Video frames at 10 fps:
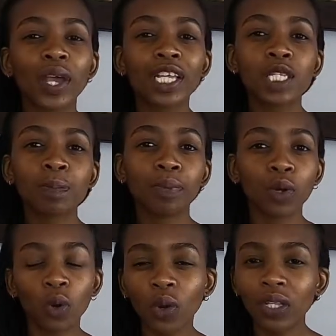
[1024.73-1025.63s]

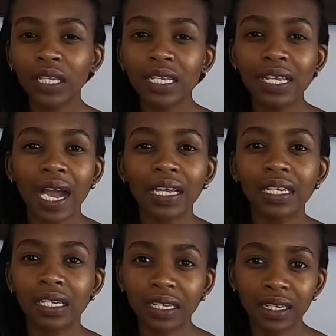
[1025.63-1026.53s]
explore these
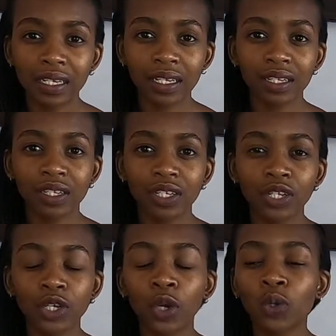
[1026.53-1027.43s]
ideas,
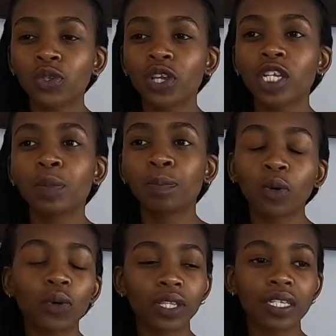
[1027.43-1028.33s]
to
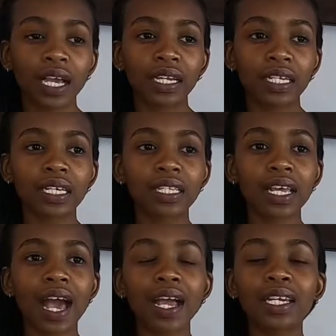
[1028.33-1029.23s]
explore these
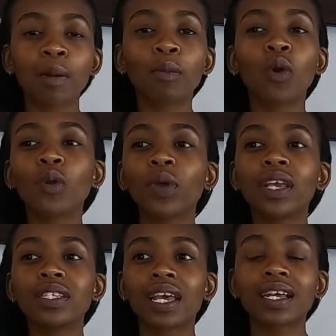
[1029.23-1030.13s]
ideas. And I'm
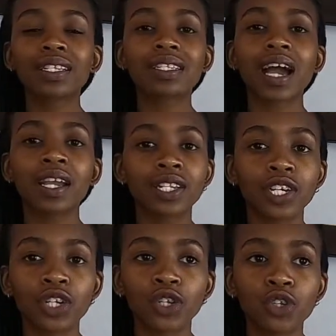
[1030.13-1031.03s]
always
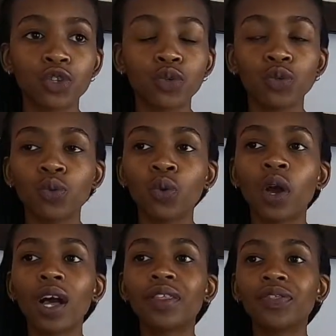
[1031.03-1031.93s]
excited
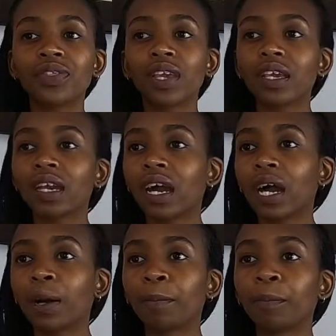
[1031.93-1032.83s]
to think
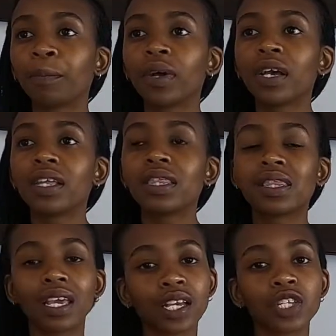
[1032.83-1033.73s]

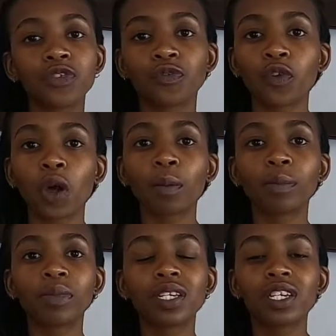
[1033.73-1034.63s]
things
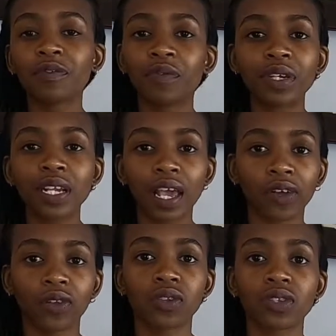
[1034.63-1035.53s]
from different
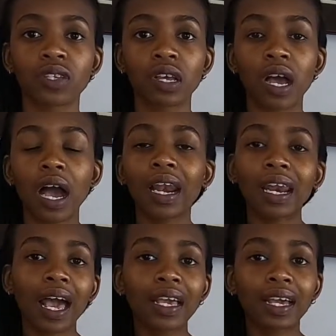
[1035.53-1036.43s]
angles. I
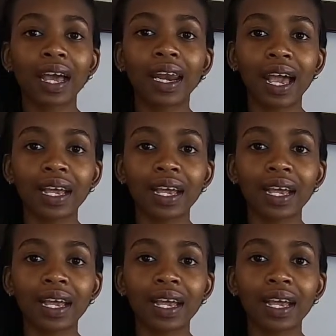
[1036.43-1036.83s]
like